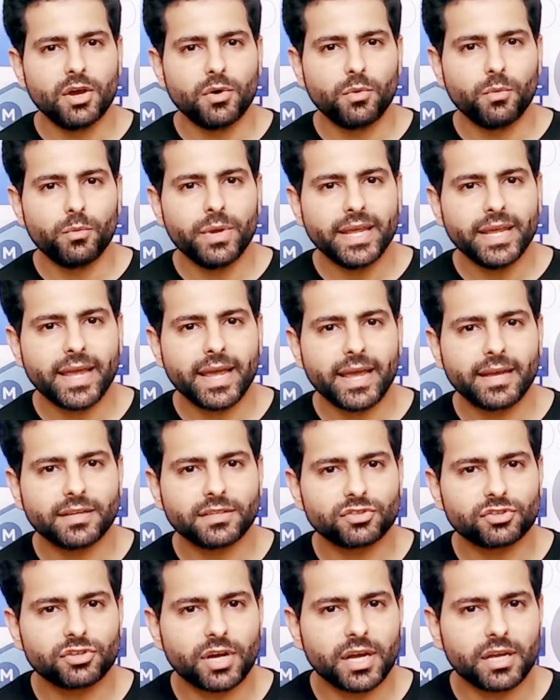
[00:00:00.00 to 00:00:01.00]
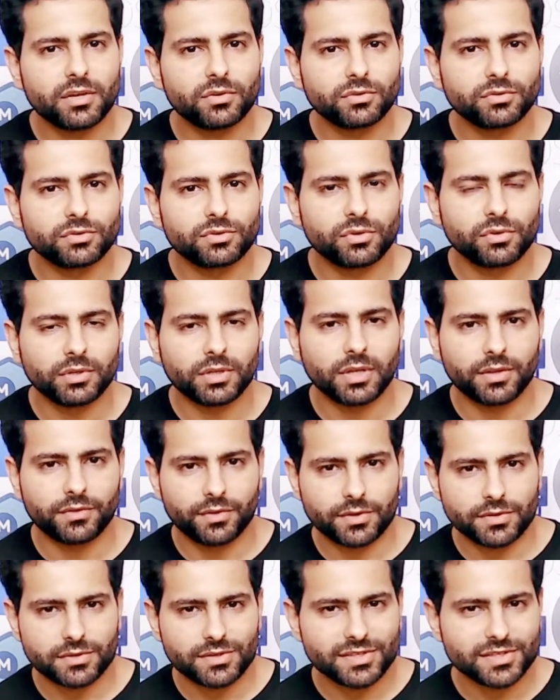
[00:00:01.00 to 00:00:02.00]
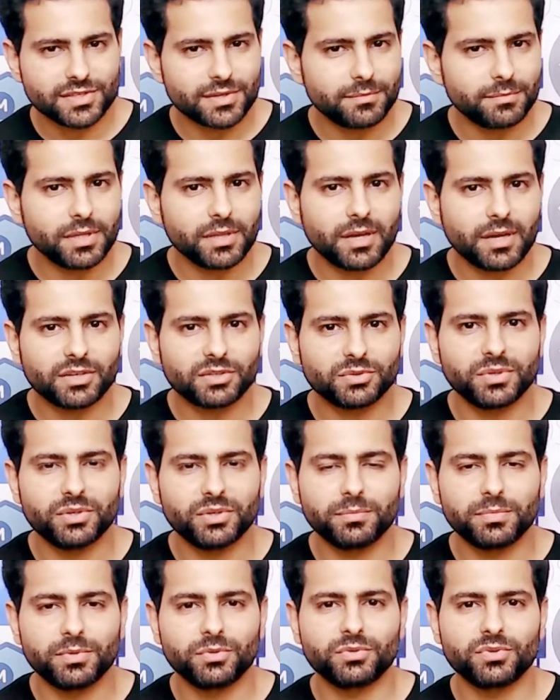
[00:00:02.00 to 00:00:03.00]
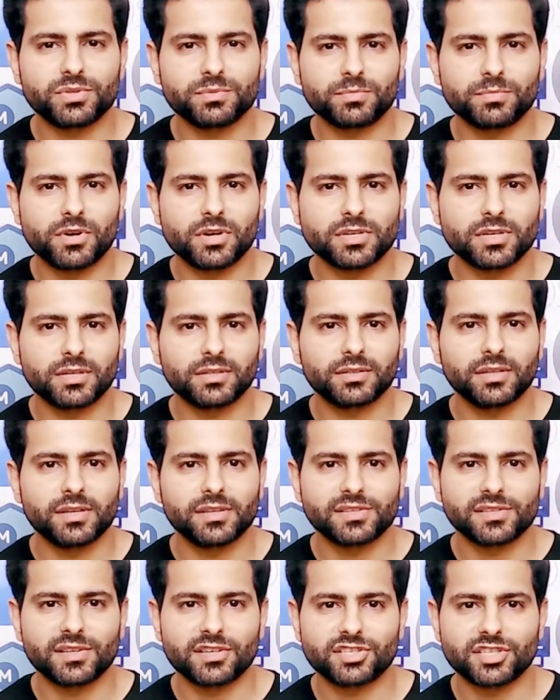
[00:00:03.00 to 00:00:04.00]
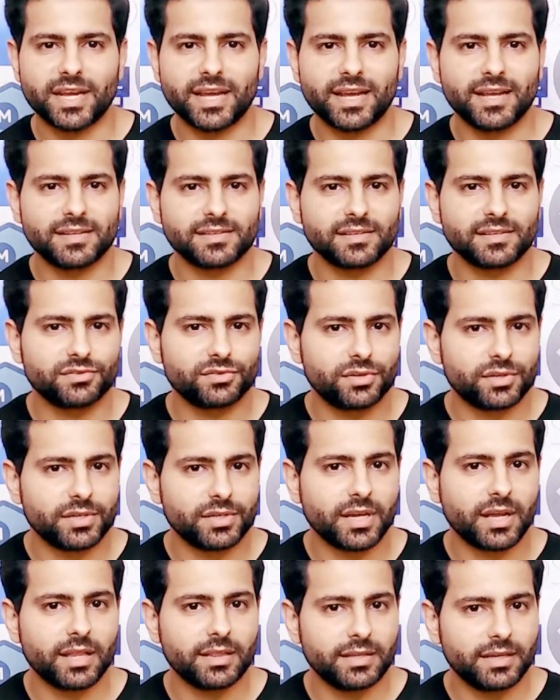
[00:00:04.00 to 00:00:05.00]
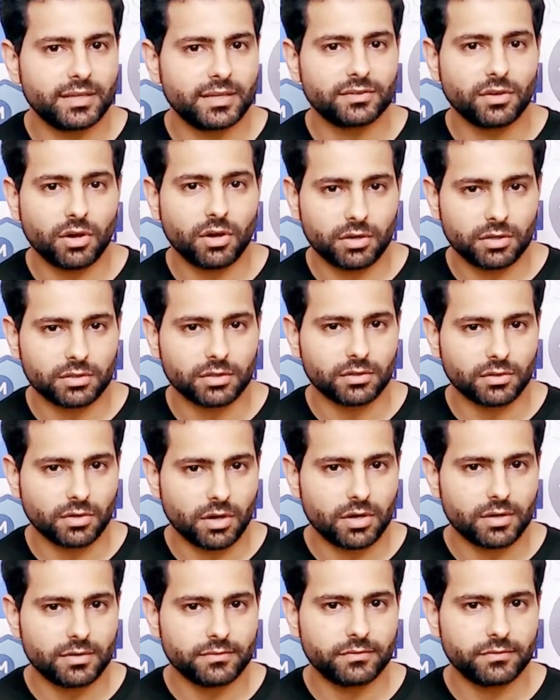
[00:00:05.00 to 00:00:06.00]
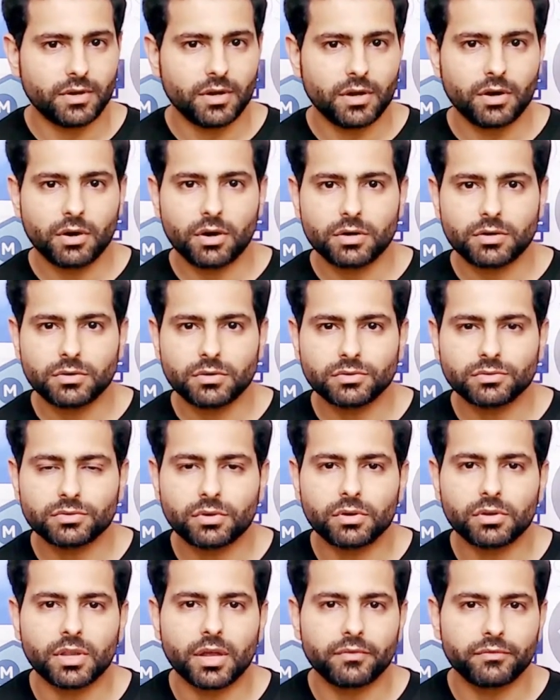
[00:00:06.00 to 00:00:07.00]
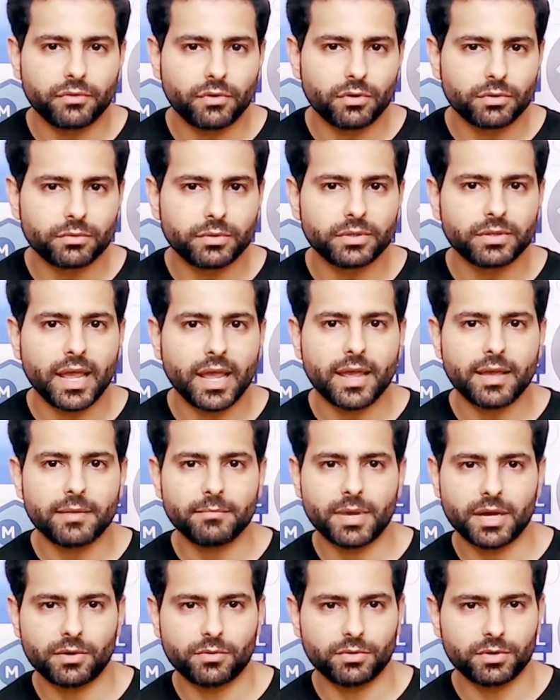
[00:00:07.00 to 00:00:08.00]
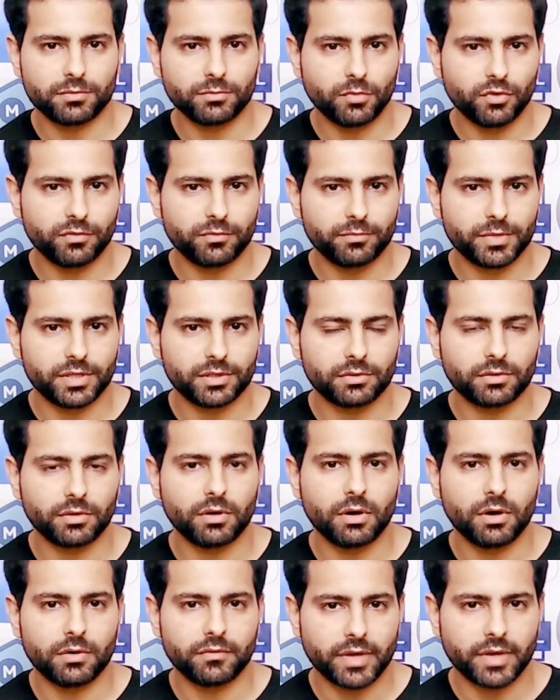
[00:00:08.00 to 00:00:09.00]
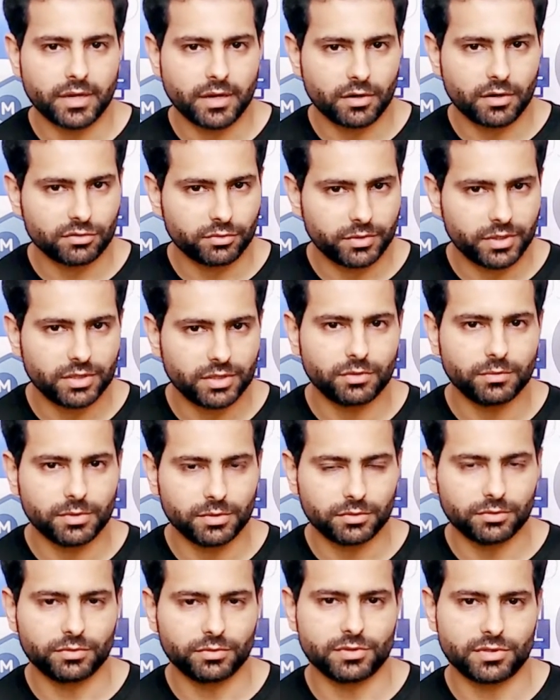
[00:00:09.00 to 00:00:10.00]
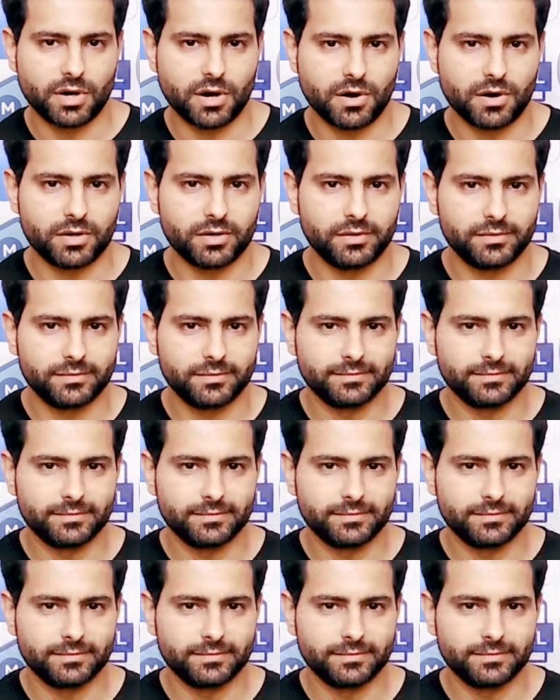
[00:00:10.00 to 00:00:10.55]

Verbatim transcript: We can try control another simple Arduino Bluetooth project such as turning a LED on and off or control a forward and backward movement of an Arduino Bluetooth car.